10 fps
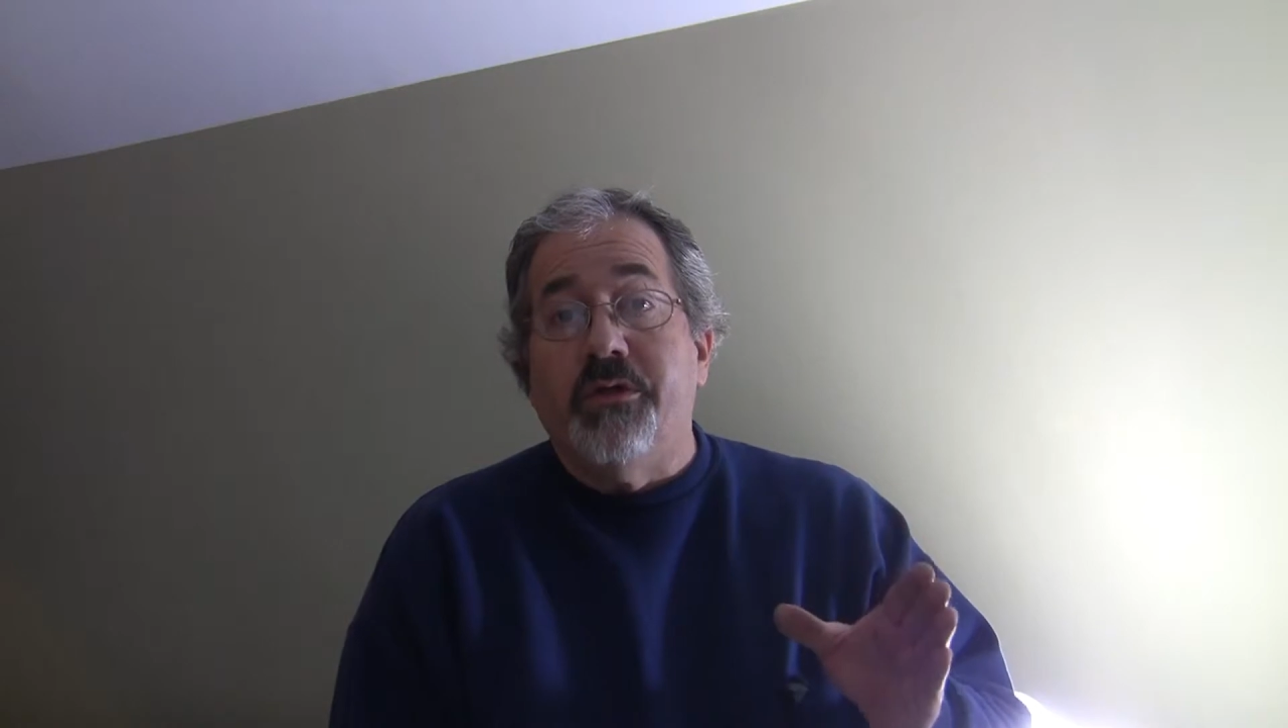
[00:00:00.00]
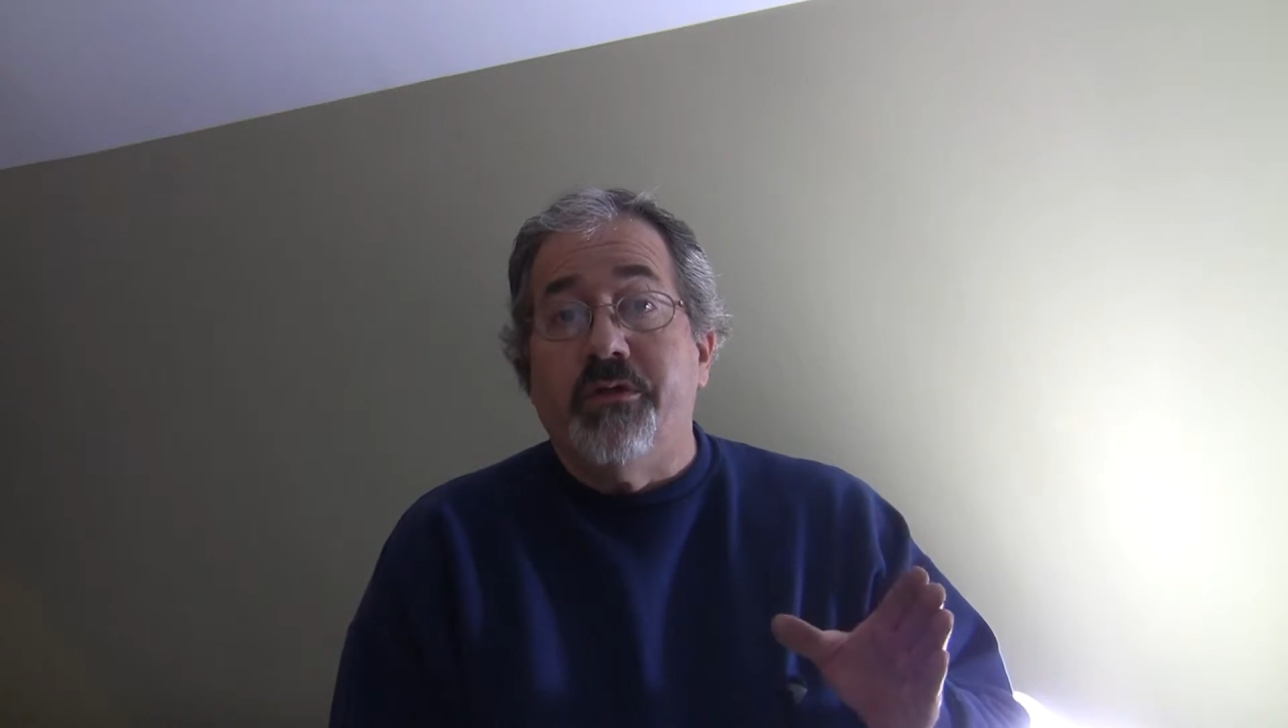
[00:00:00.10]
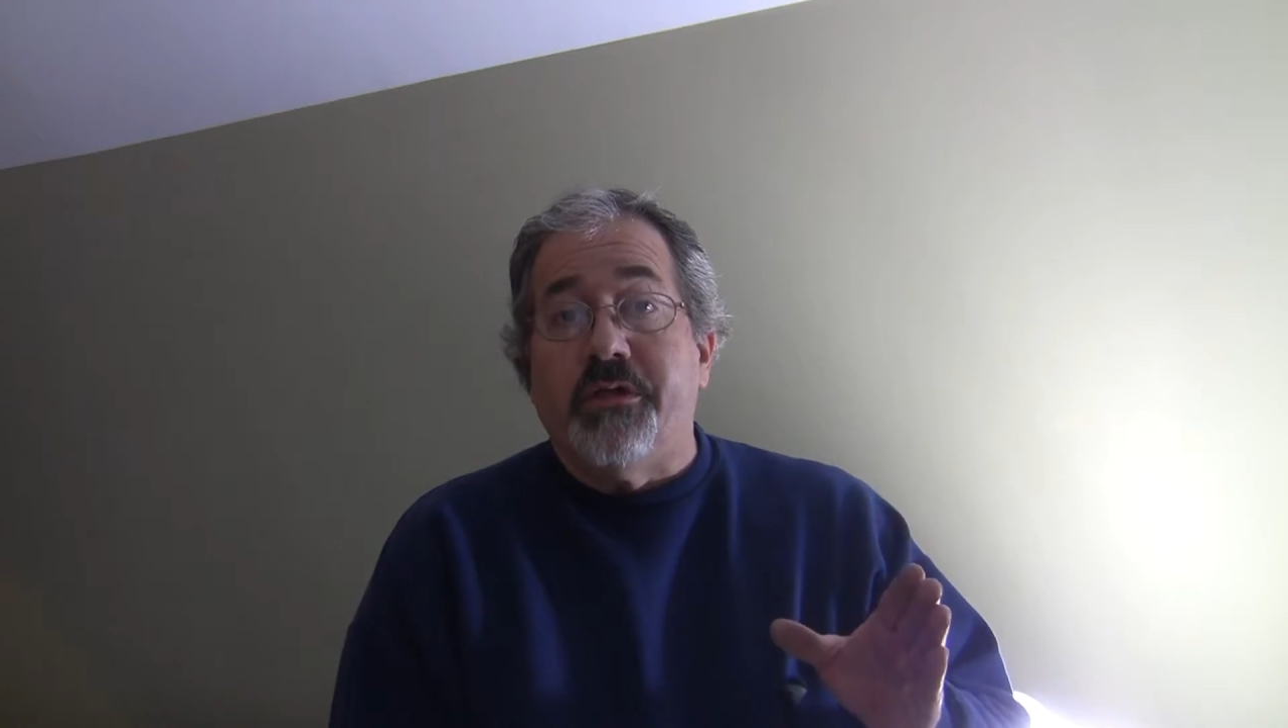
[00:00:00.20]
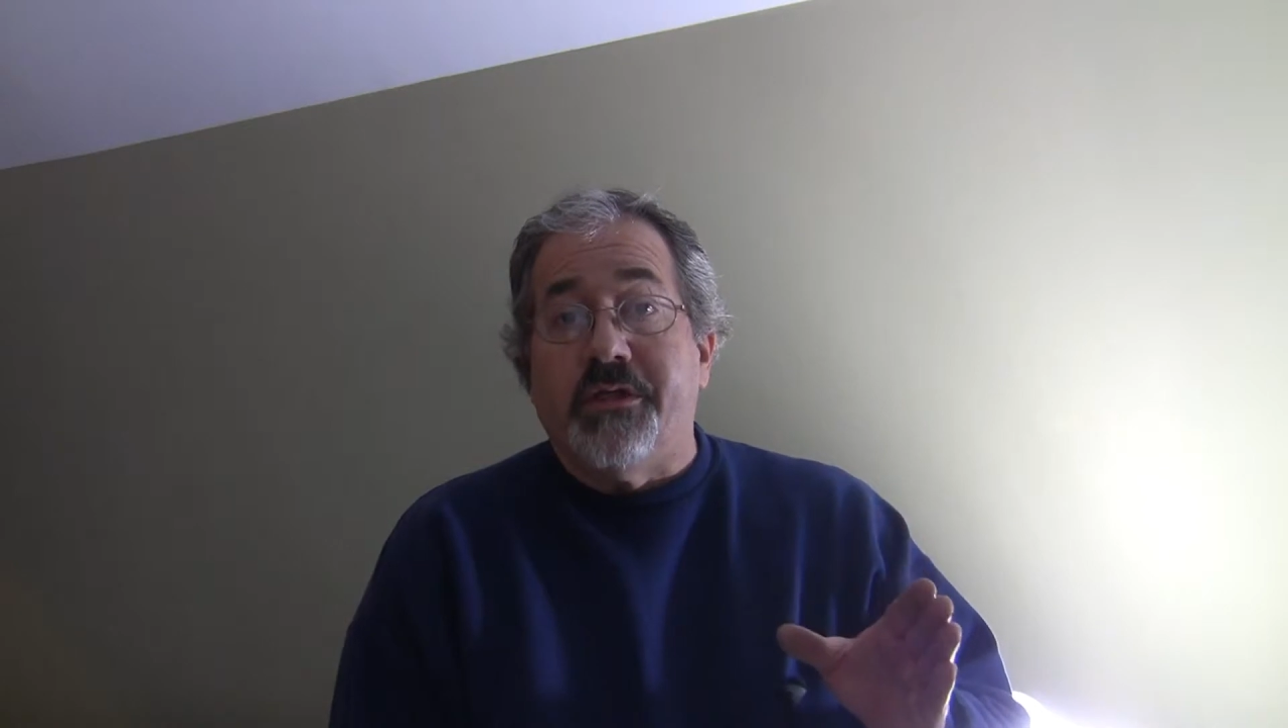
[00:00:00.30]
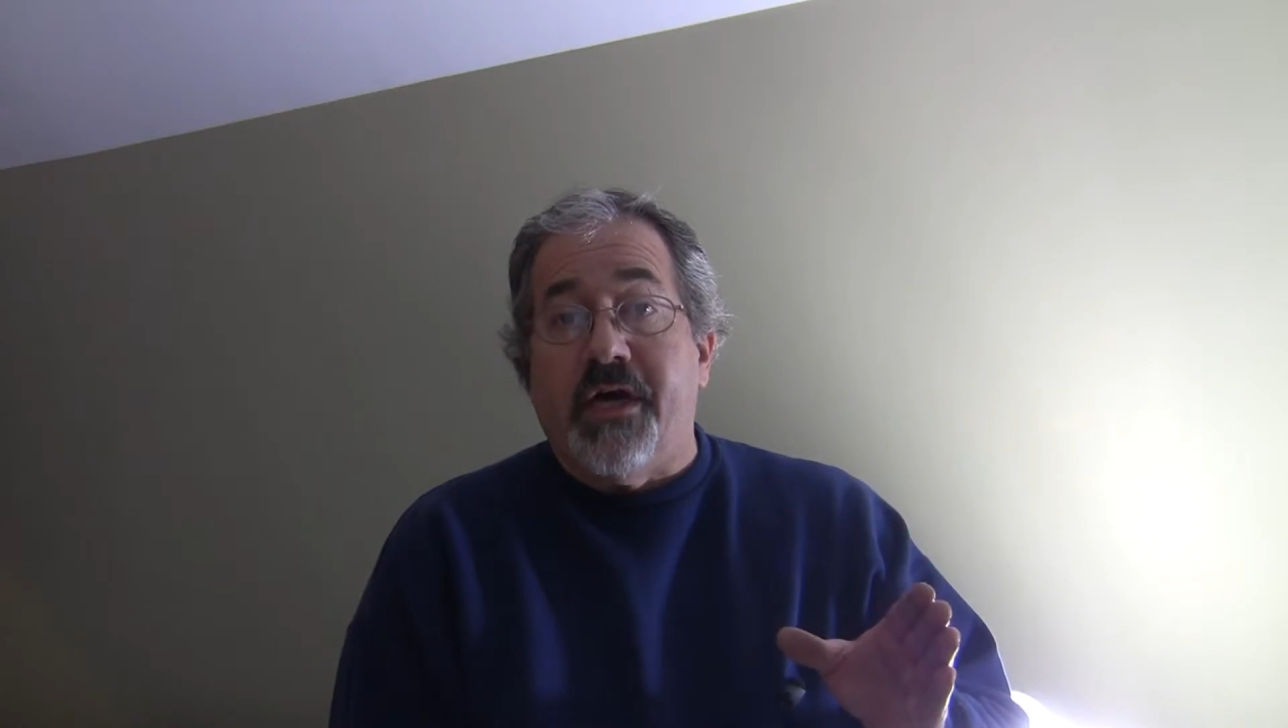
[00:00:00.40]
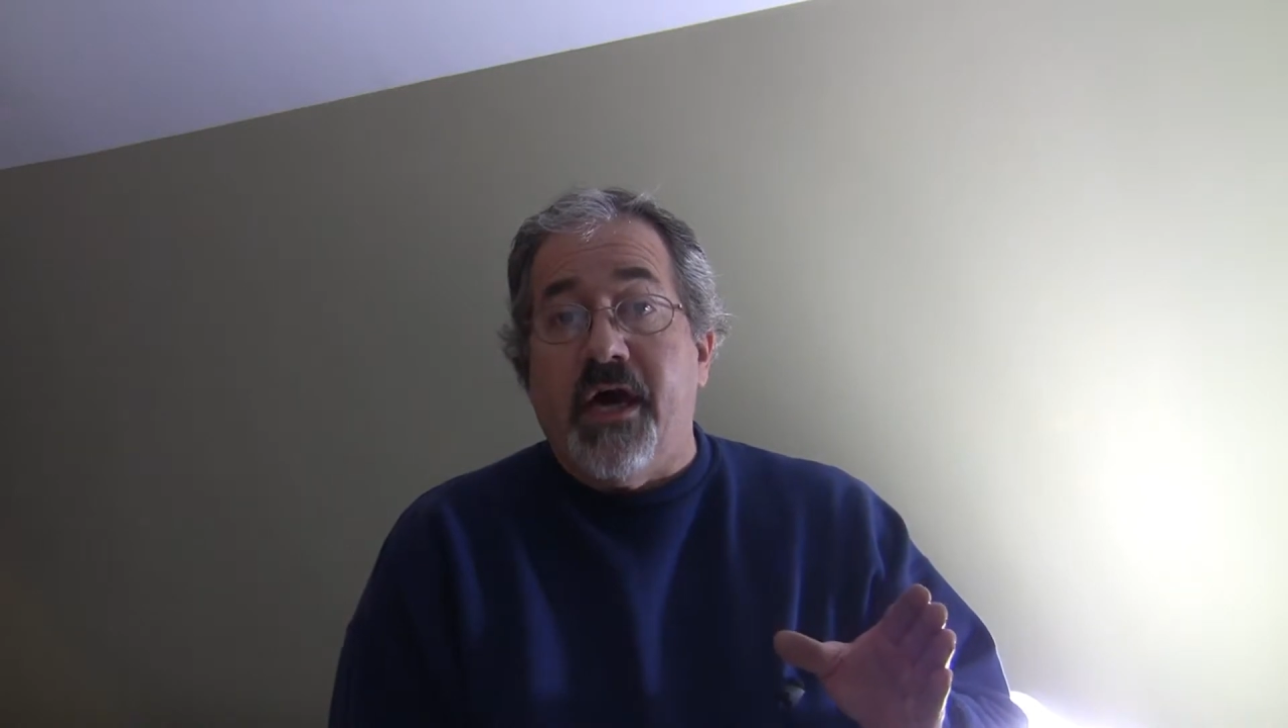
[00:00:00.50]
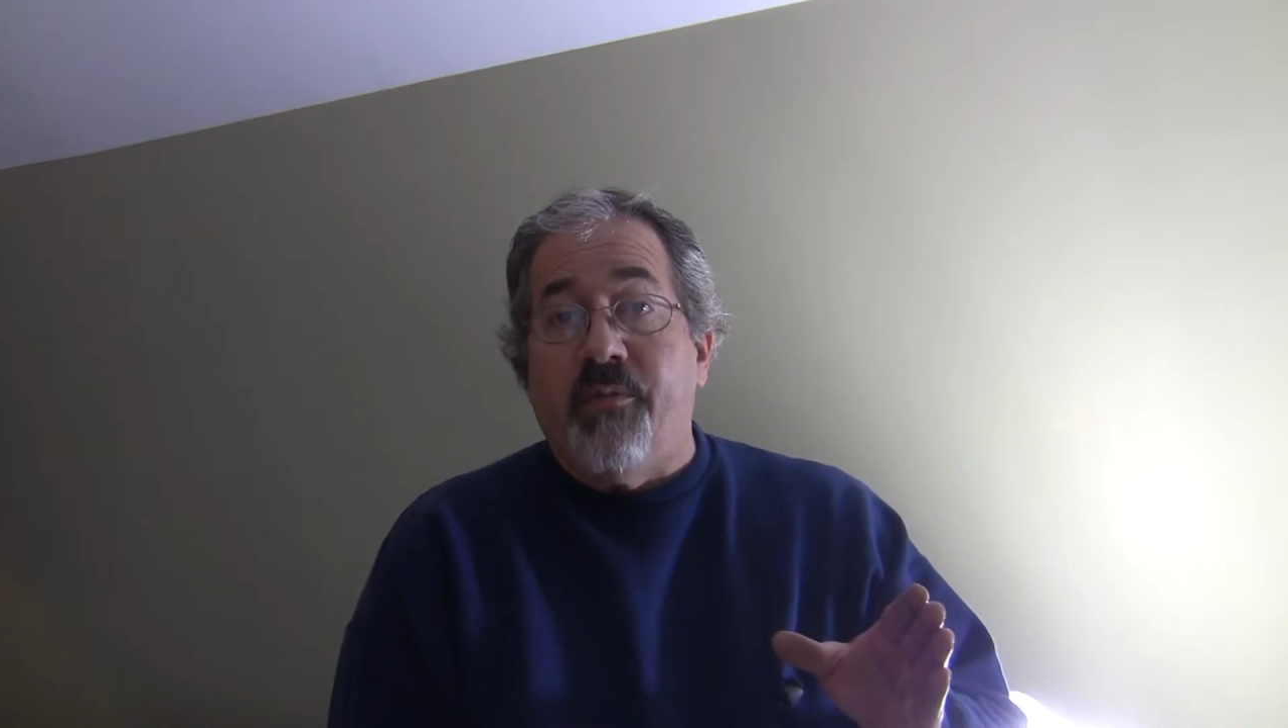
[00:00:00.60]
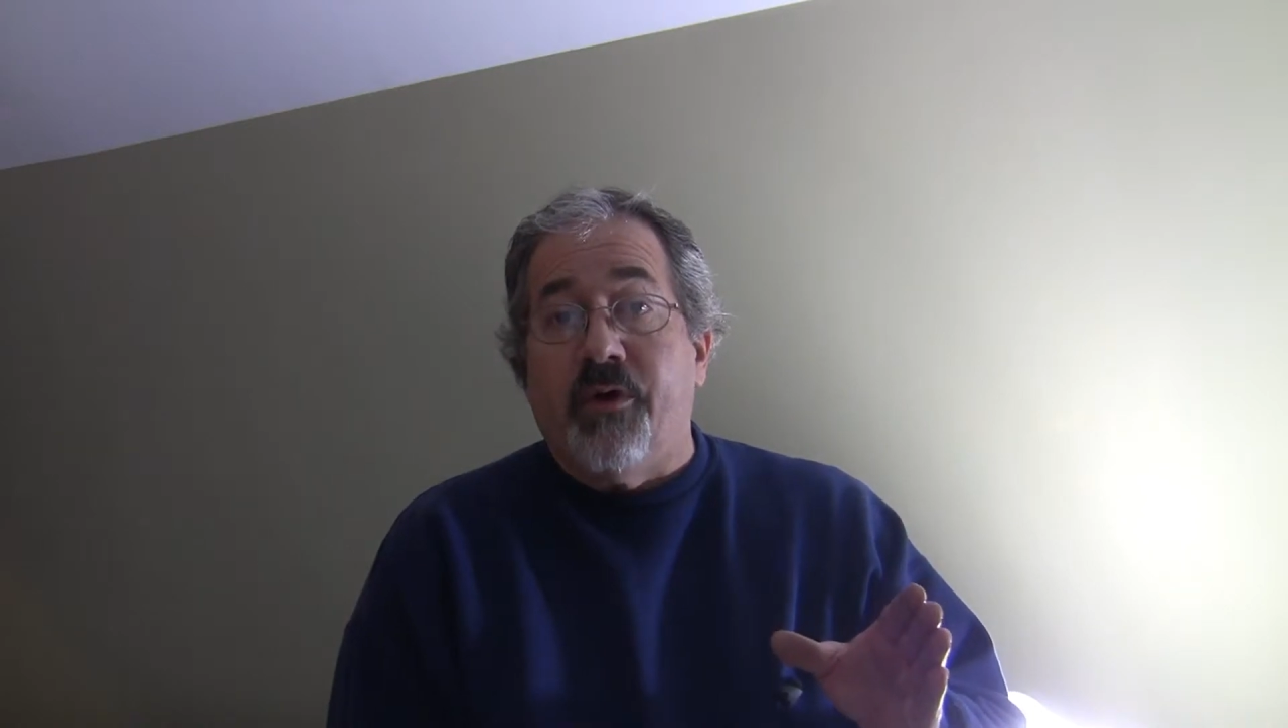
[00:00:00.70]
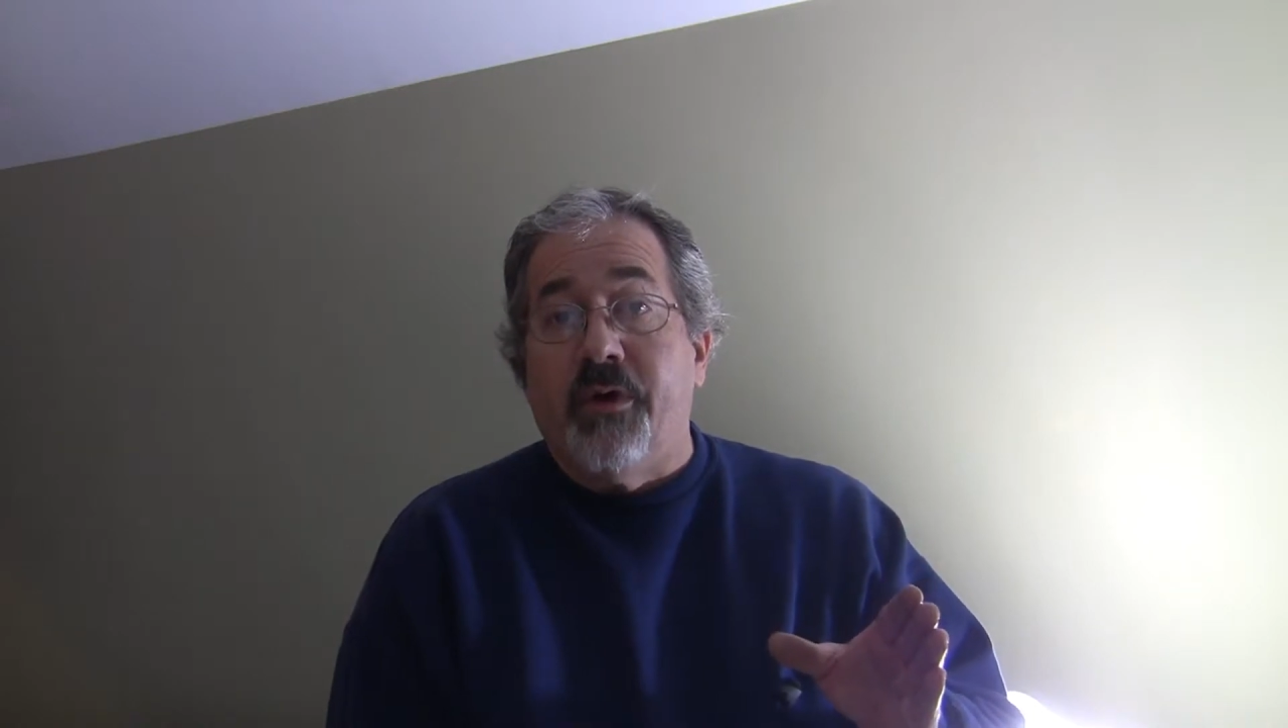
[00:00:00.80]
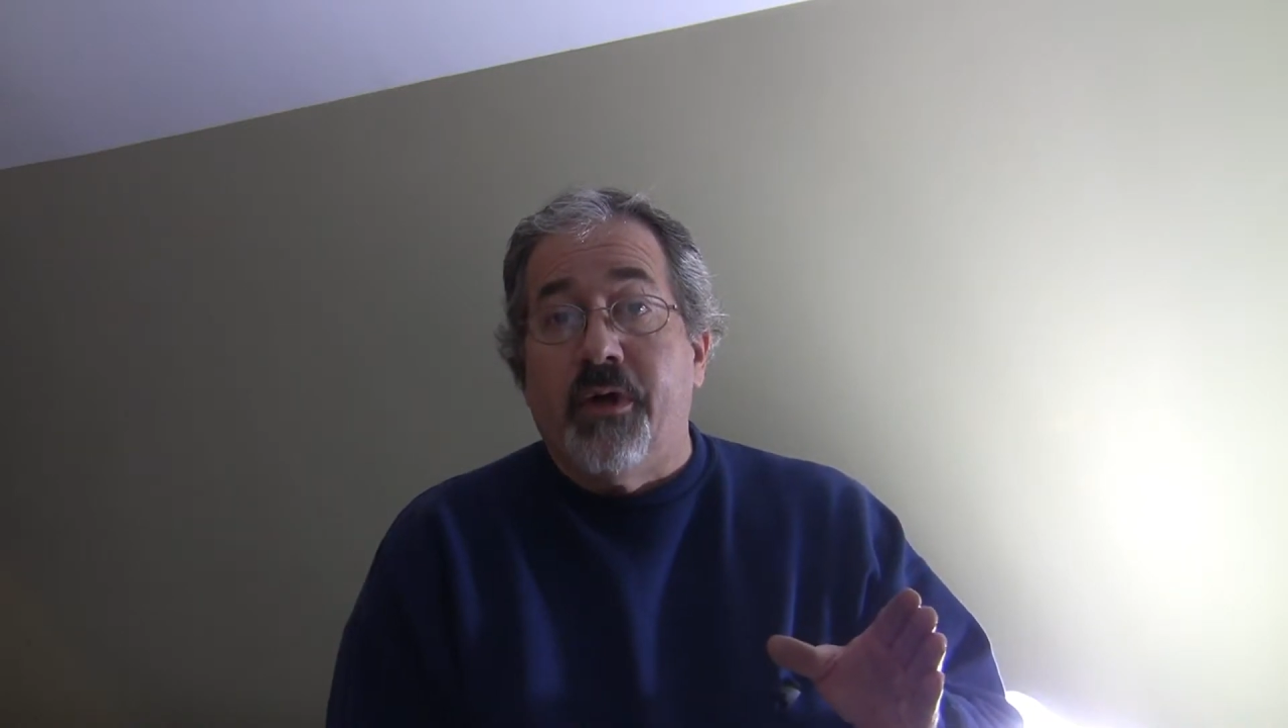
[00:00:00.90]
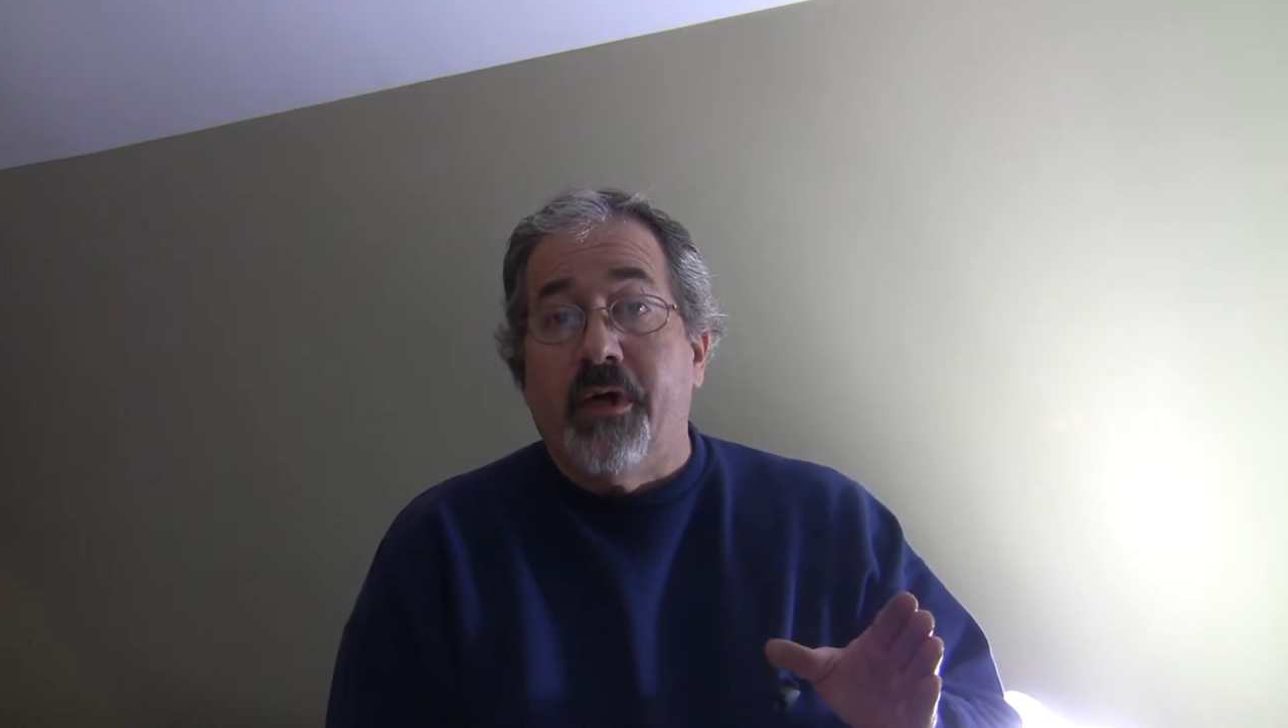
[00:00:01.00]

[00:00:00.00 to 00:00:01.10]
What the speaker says: use the timer